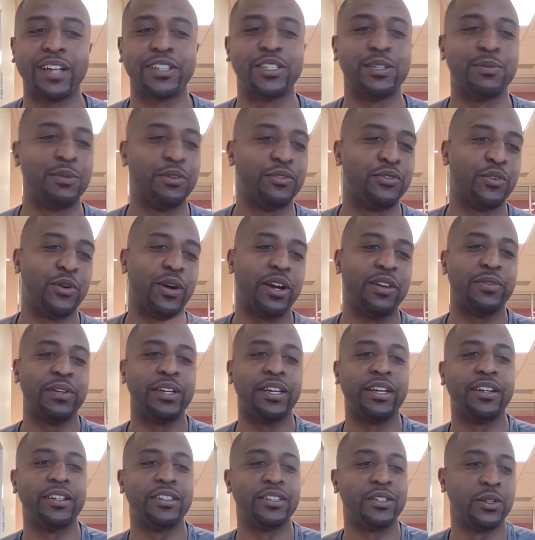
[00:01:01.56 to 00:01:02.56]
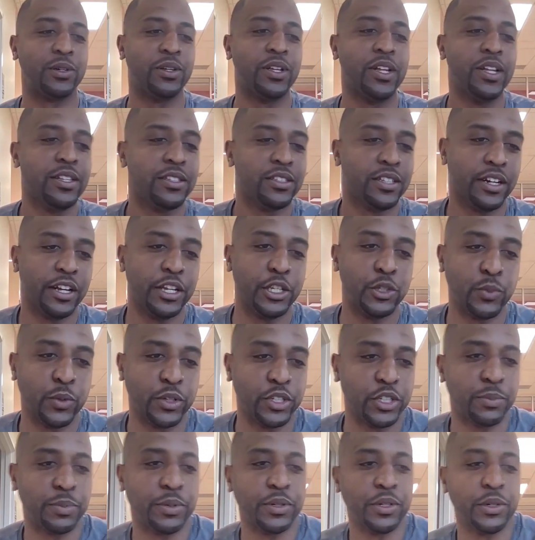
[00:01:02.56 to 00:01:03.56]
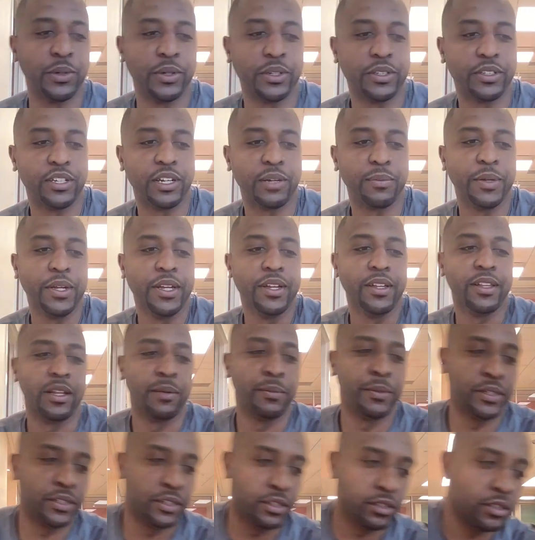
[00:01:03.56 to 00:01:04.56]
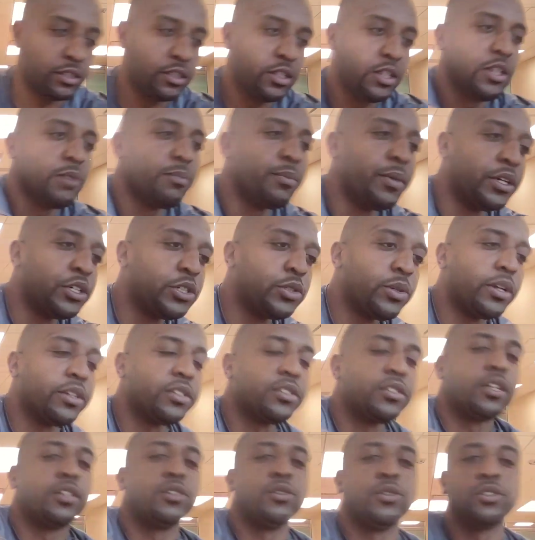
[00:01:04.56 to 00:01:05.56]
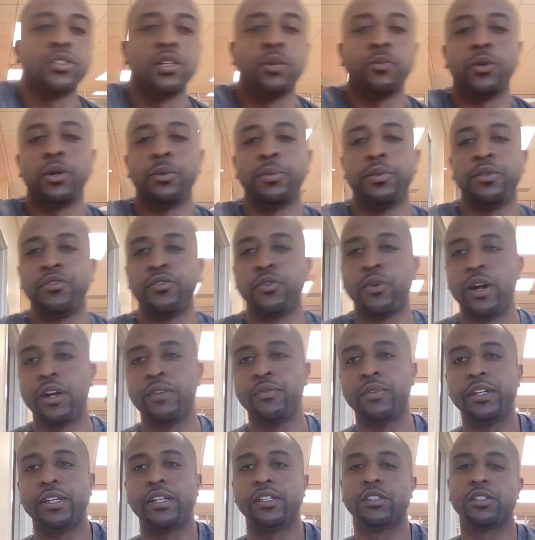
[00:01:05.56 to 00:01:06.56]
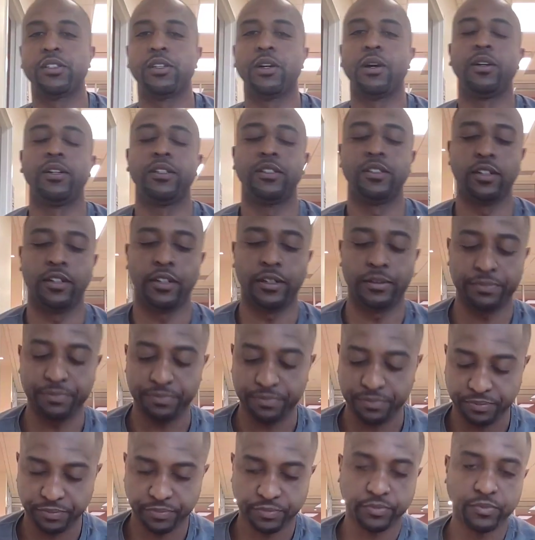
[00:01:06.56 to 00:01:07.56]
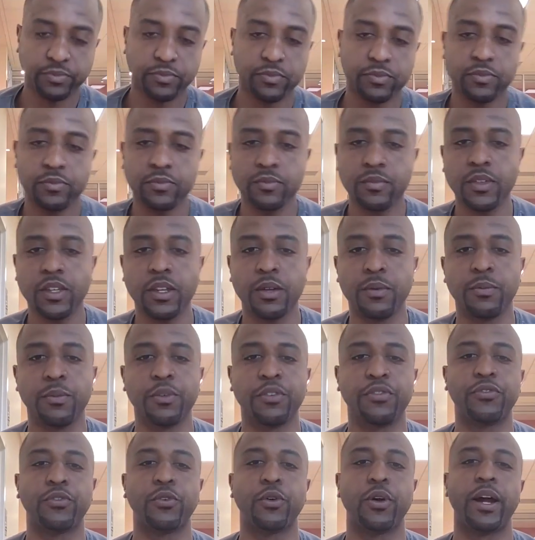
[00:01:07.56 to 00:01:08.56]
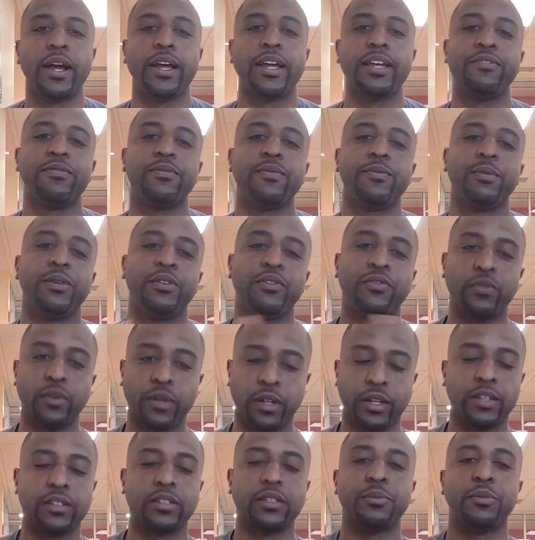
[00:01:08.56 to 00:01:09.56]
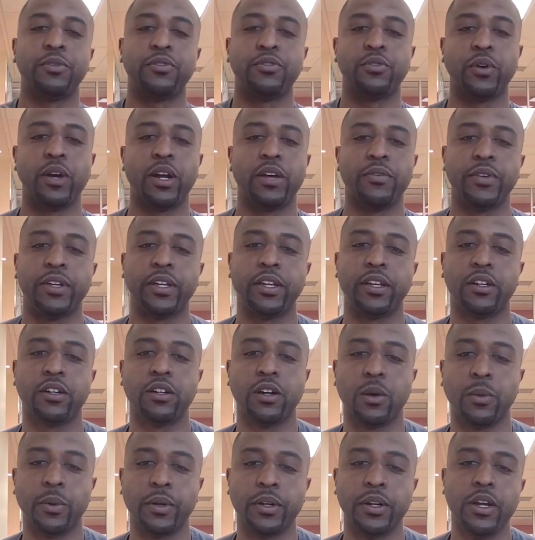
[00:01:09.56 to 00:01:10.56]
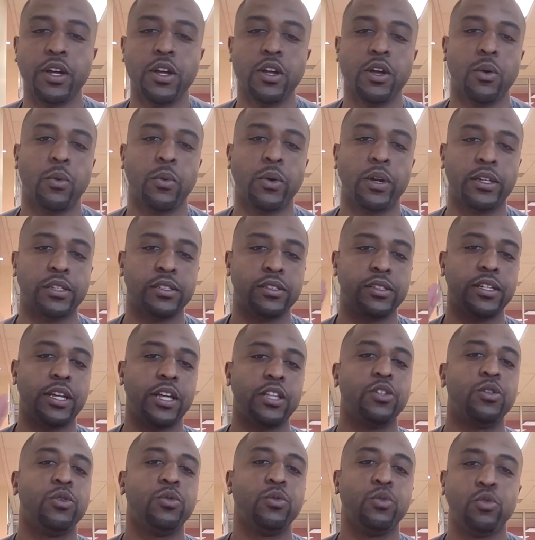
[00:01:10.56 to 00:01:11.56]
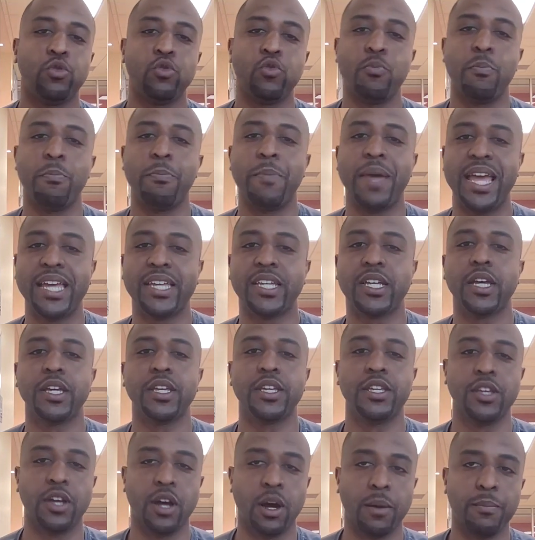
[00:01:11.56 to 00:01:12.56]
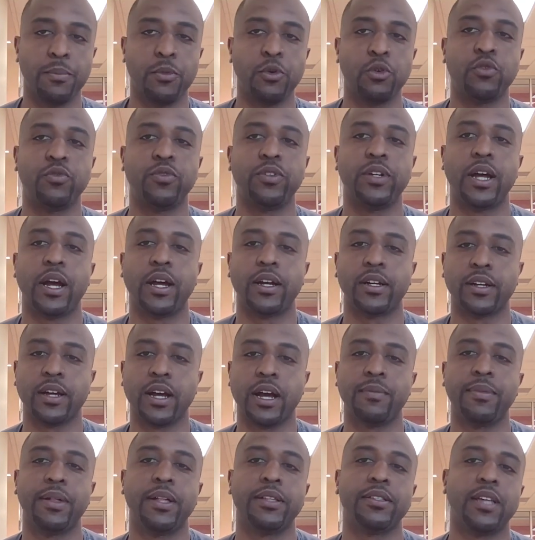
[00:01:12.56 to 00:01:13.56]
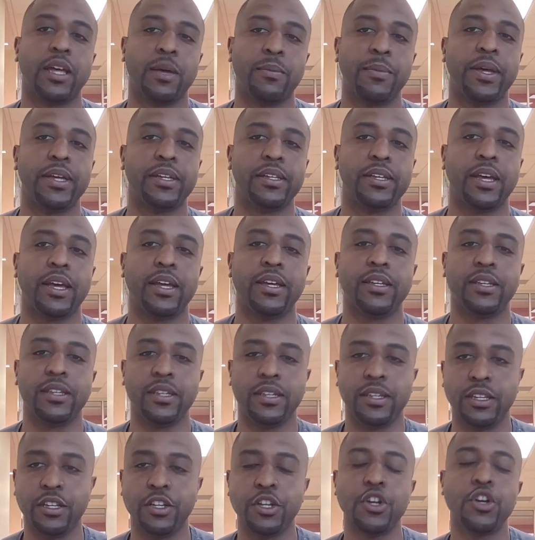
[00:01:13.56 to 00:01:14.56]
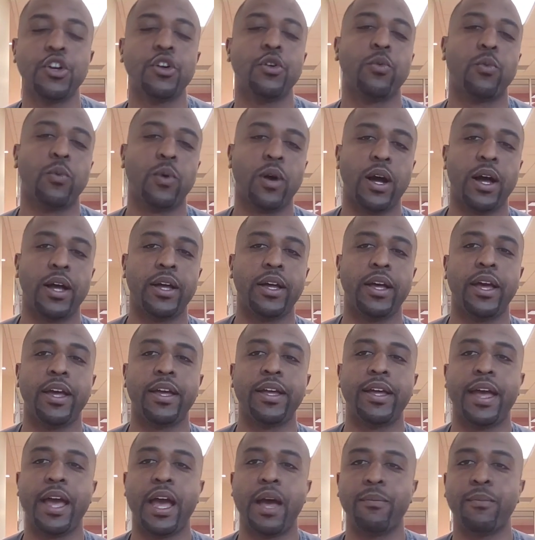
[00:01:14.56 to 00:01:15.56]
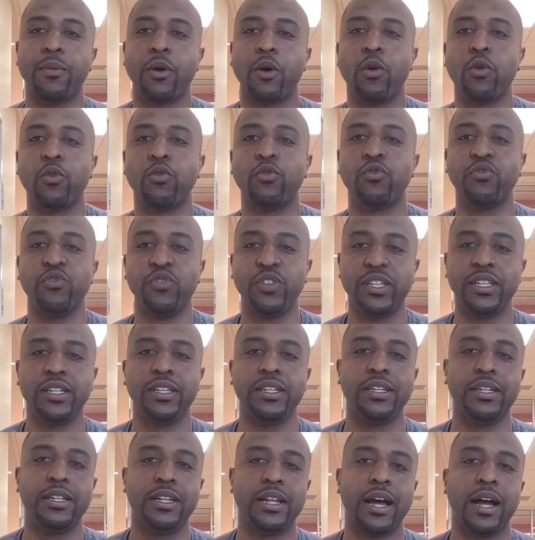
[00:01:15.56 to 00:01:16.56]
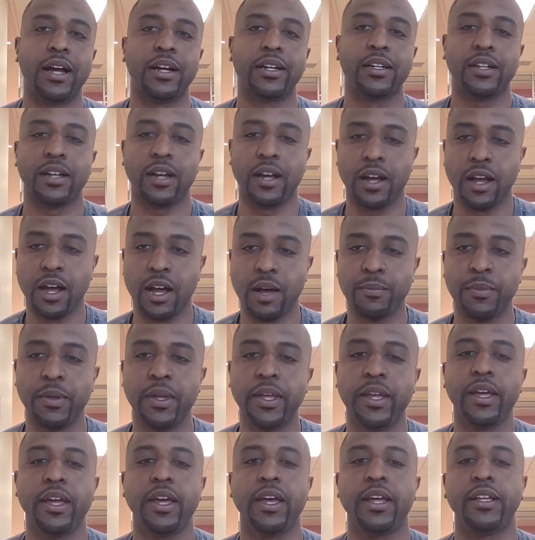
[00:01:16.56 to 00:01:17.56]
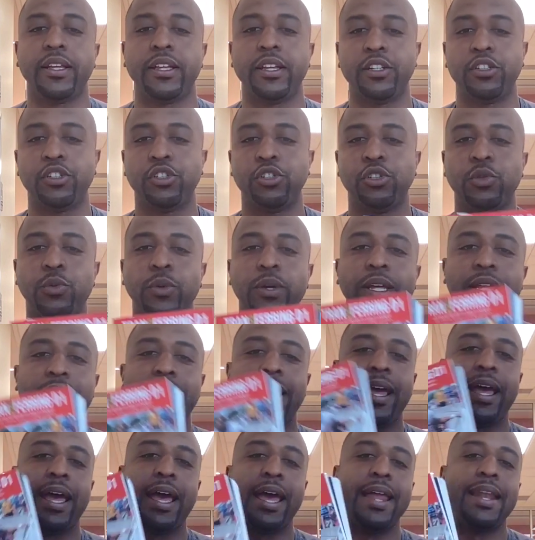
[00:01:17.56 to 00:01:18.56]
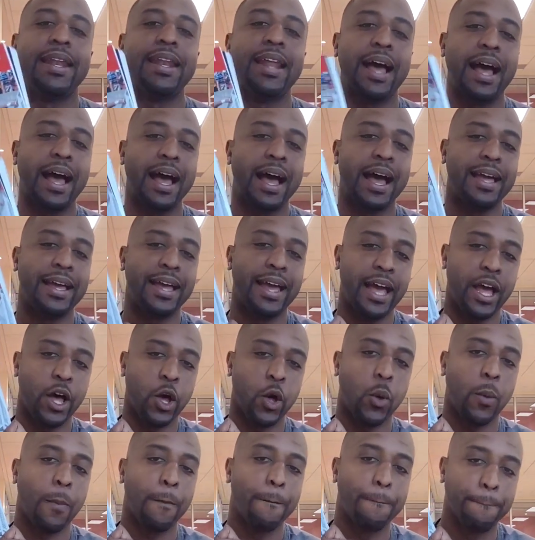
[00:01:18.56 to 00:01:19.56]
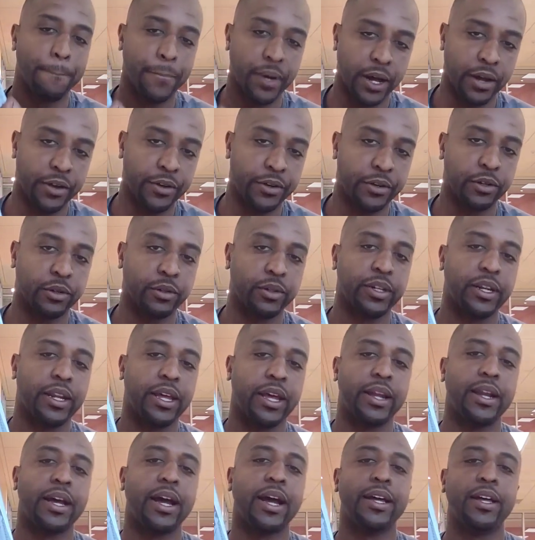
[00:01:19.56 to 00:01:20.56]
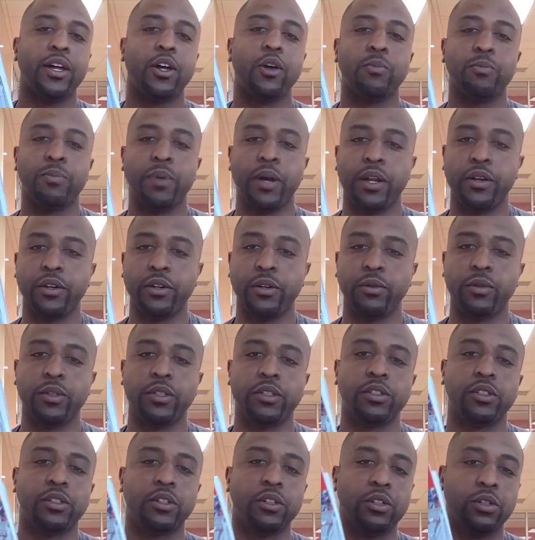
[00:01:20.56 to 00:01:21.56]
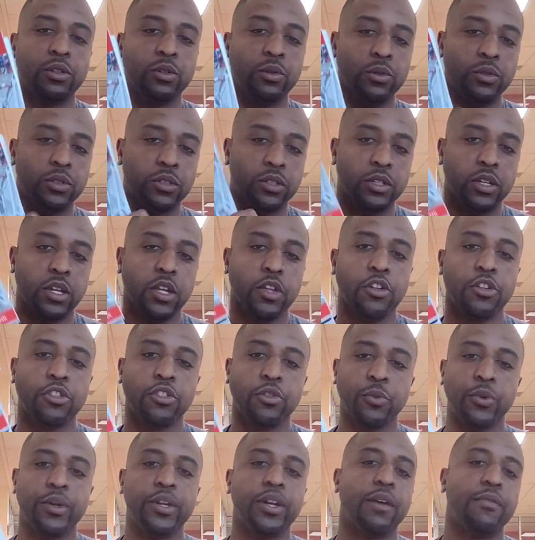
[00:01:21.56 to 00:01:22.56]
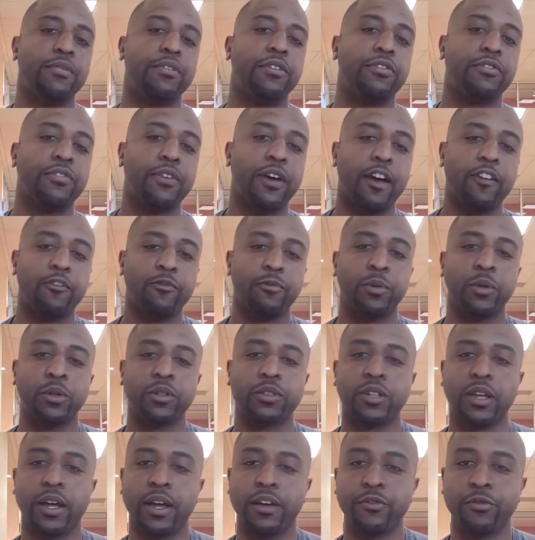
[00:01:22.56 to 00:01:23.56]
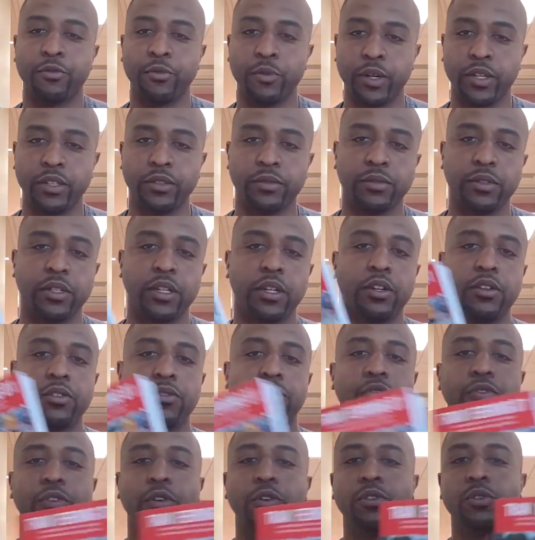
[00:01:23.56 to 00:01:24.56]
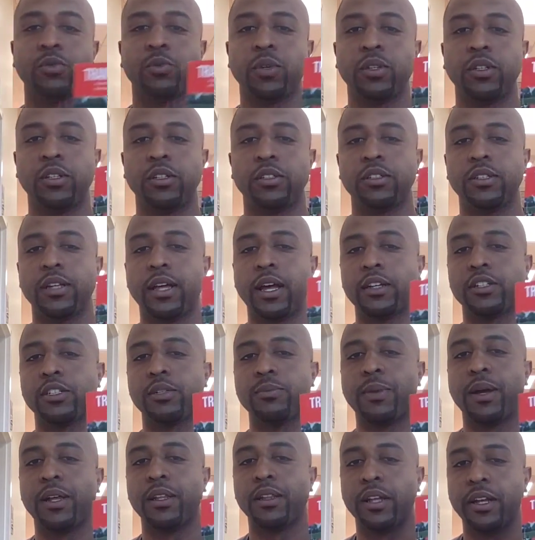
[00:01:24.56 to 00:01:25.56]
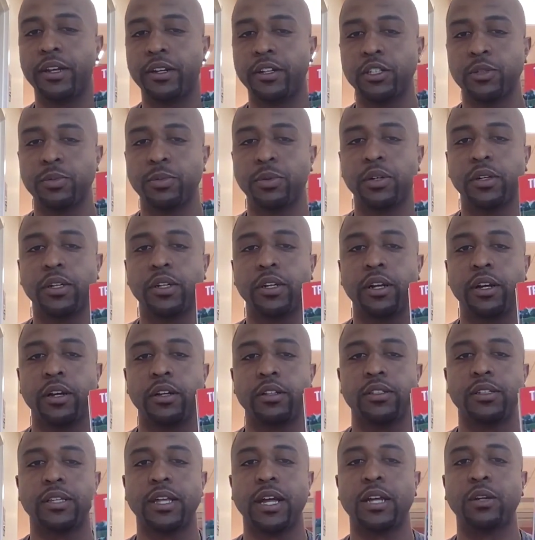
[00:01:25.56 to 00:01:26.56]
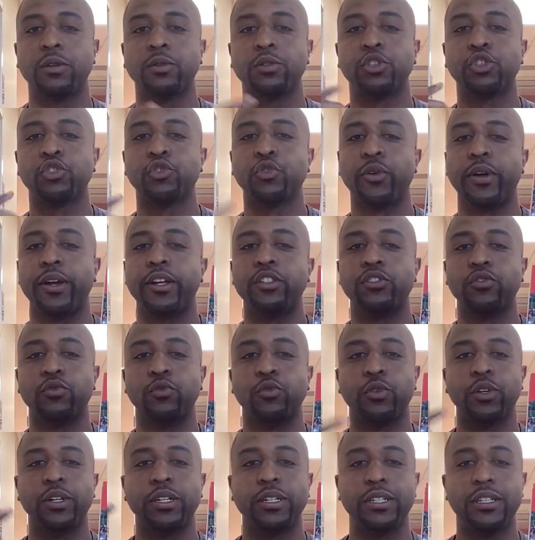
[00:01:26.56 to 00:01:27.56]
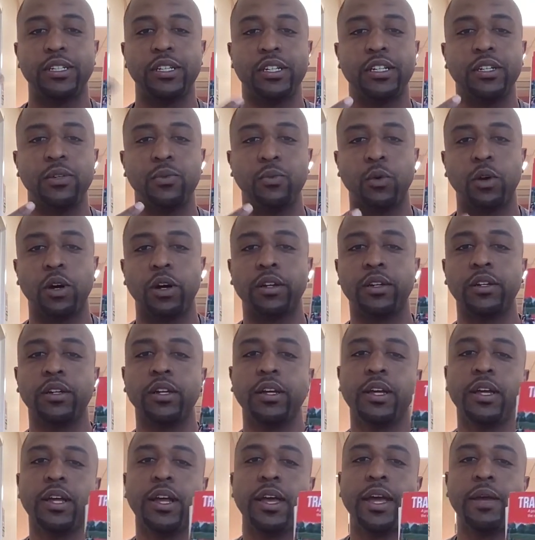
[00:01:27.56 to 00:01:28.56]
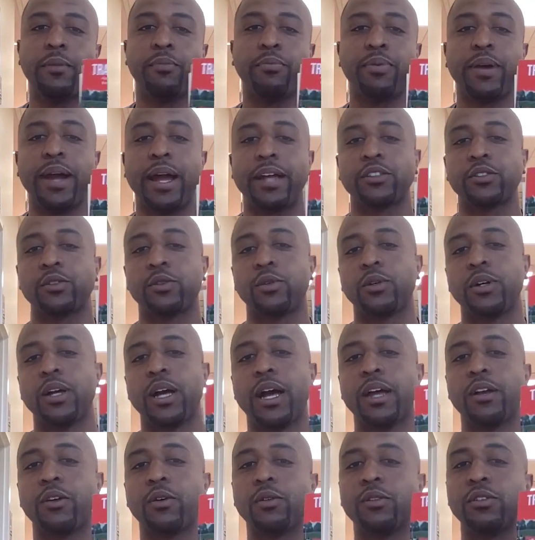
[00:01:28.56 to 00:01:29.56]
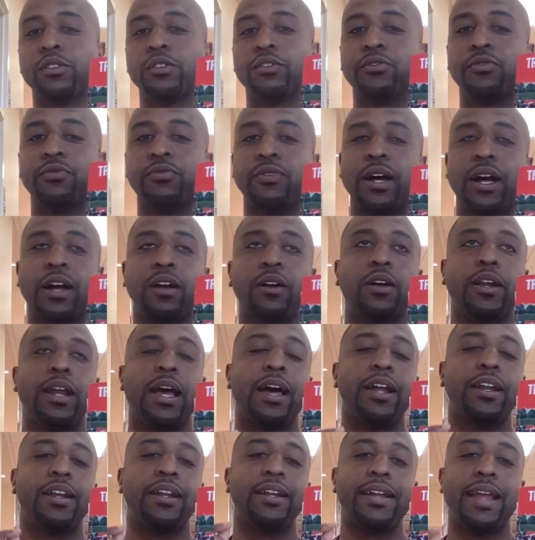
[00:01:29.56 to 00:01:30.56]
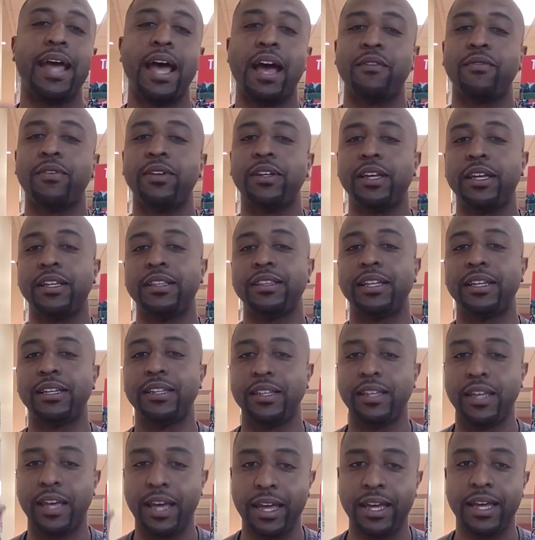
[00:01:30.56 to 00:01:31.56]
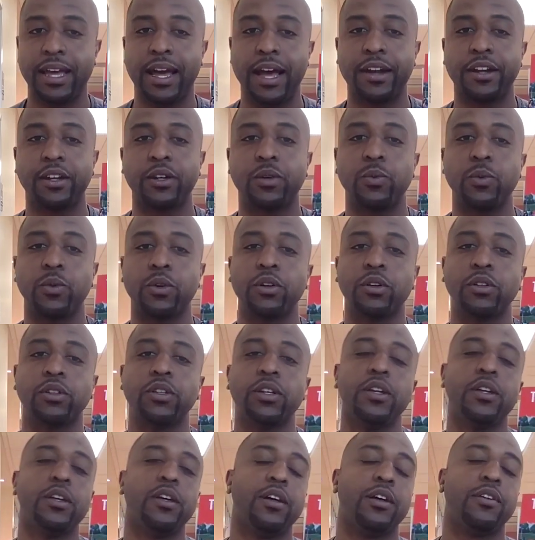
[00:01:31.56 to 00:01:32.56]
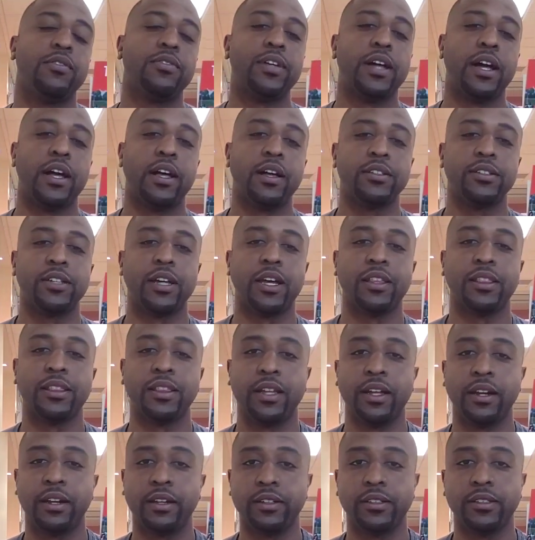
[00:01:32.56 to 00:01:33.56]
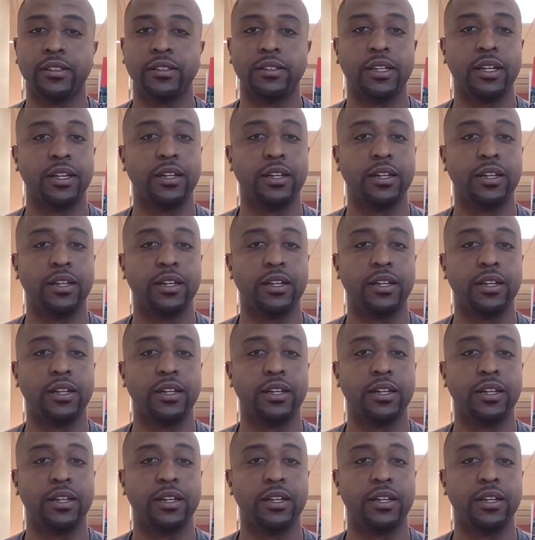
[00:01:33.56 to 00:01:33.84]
Actually, before I even get into today's entrepreneur tip, let me just make sure I send you somewhere before I even get started today. Before I even get going, I want to send you to makeyamove.com. That's makeyamove.com, and get you an NIL bundle. An NIL bundle. This includes three of the five books I've written. First one, this is actually my latest book here. It's titled Transferring D1, a practical guide on how to navigate the chaotic world of college athletics.